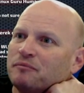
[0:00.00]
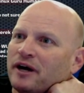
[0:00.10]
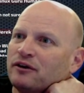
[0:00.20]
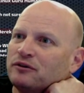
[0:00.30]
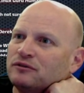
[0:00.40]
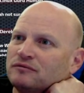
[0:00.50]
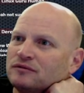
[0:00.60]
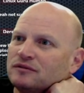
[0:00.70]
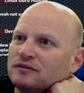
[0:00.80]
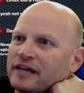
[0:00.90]
my
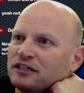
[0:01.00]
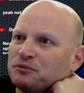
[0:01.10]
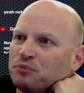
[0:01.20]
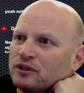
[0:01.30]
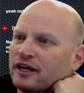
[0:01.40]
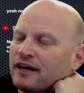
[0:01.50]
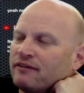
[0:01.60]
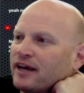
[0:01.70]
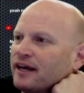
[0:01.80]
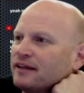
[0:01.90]
own dashboard that
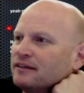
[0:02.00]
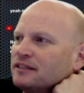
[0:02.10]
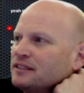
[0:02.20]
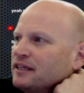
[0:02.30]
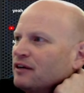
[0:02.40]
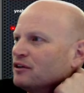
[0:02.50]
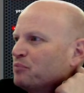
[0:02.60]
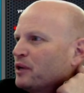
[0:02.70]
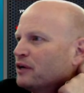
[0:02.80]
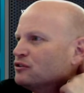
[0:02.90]
I've had, let's see how it
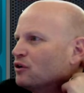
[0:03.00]
compares.